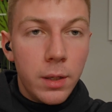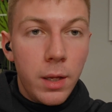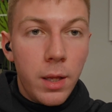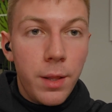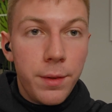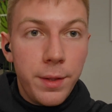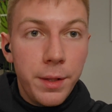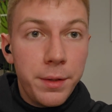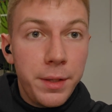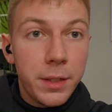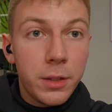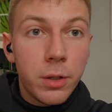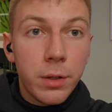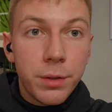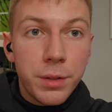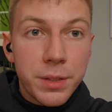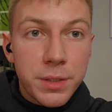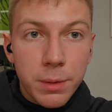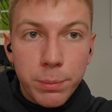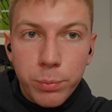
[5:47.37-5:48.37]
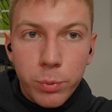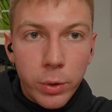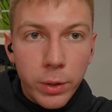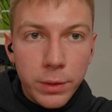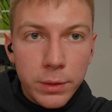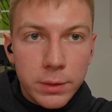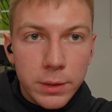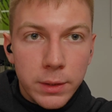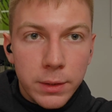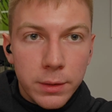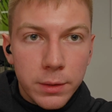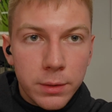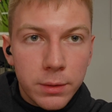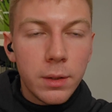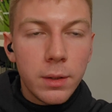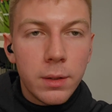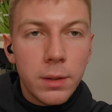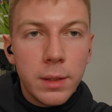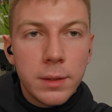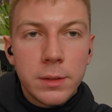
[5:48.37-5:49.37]
and then they got disappointed.
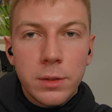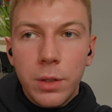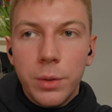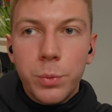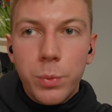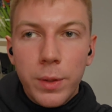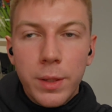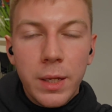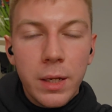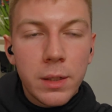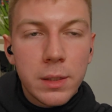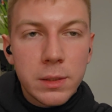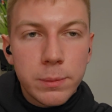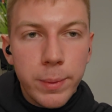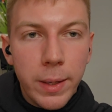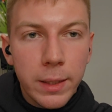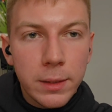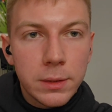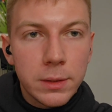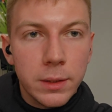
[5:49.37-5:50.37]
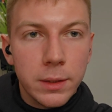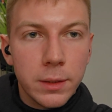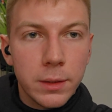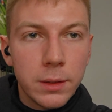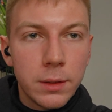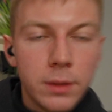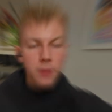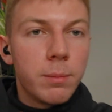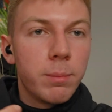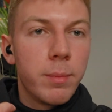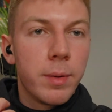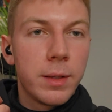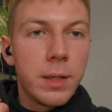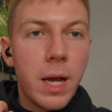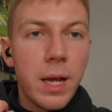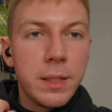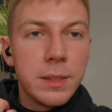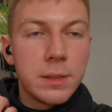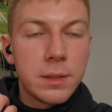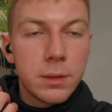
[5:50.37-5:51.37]
That's not what they expected. But
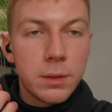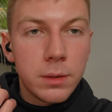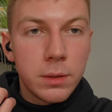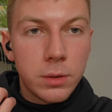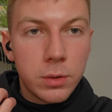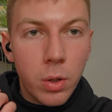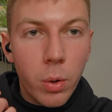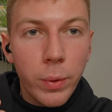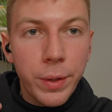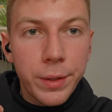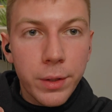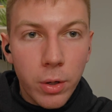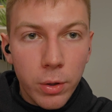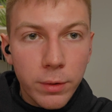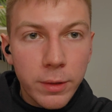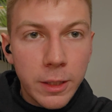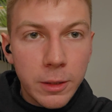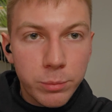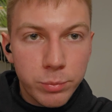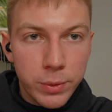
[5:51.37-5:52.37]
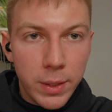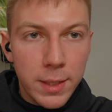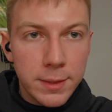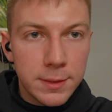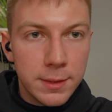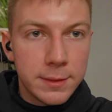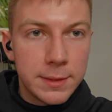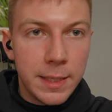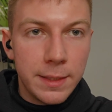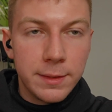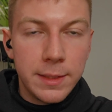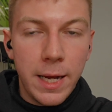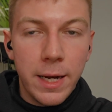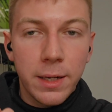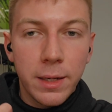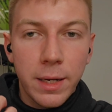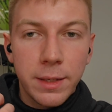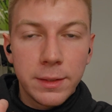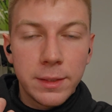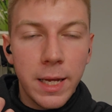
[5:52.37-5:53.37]
guys, growing online presence
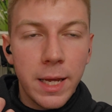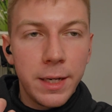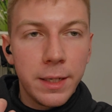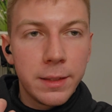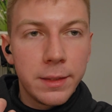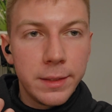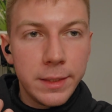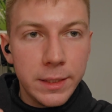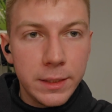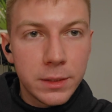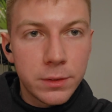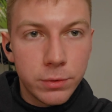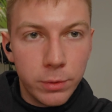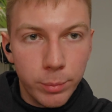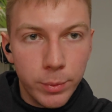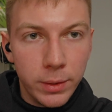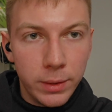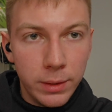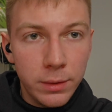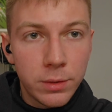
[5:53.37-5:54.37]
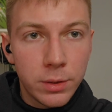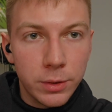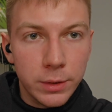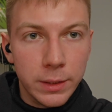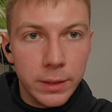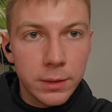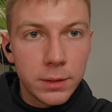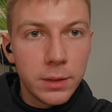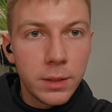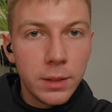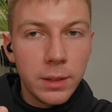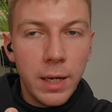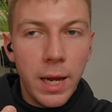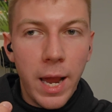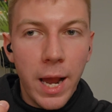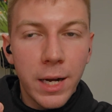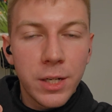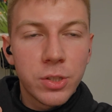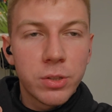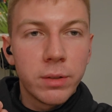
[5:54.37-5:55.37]
and getting leads from the internet
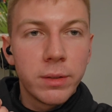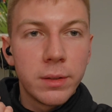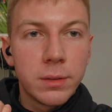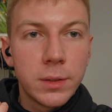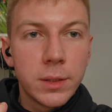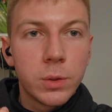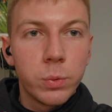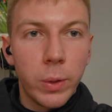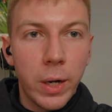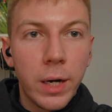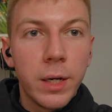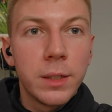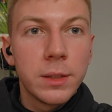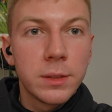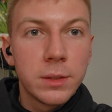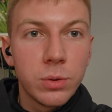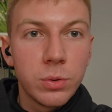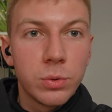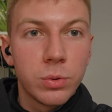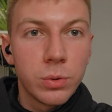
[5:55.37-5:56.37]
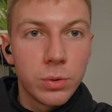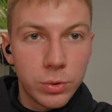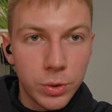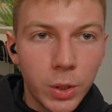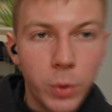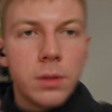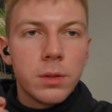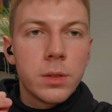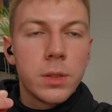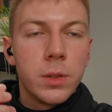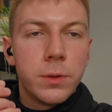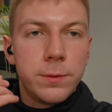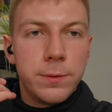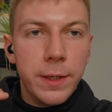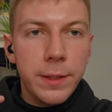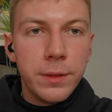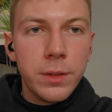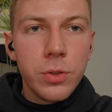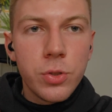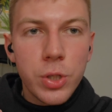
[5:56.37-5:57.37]
actually requires you to grow it. So
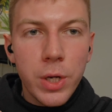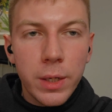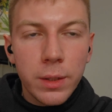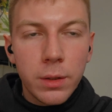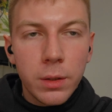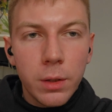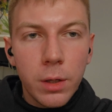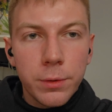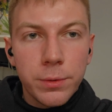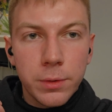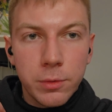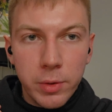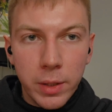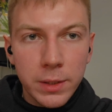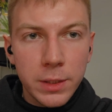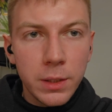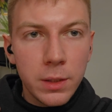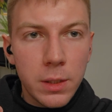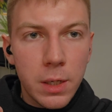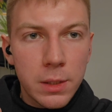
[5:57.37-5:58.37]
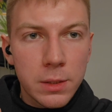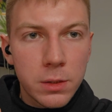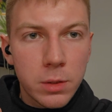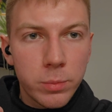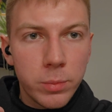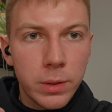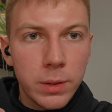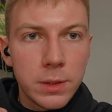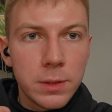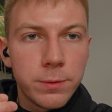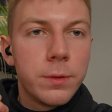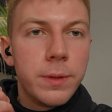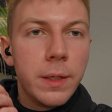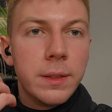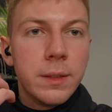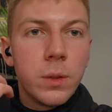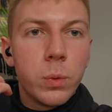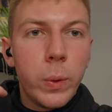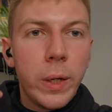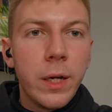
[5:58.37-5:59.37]
find a channel of attracting customers,
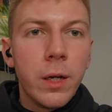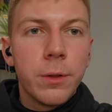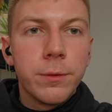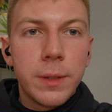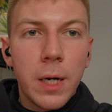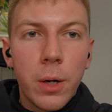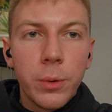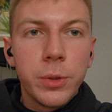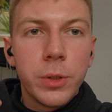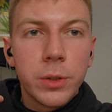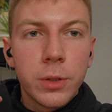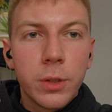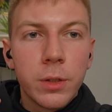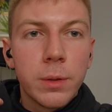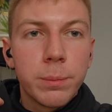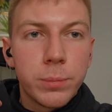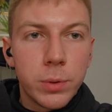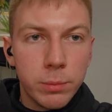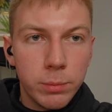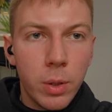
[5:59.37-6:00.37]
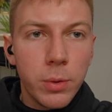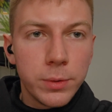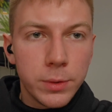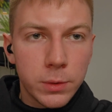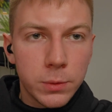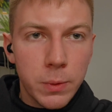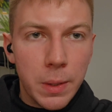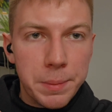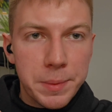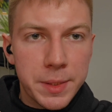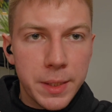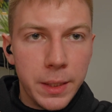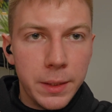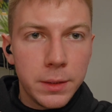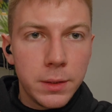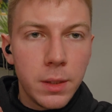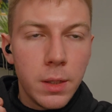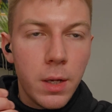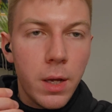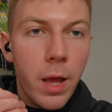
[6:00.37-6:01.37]
find a way of how you're gonna promote your
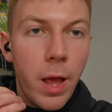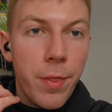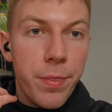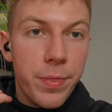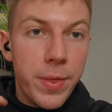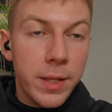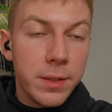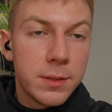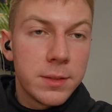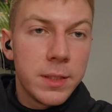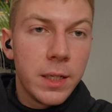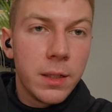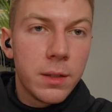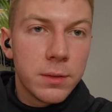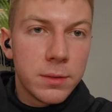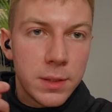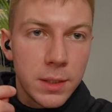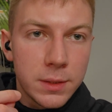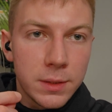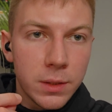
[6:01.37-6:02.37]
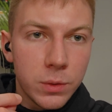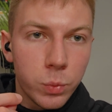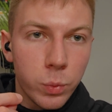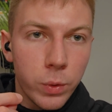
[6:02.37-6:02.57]
website, and then stay consistent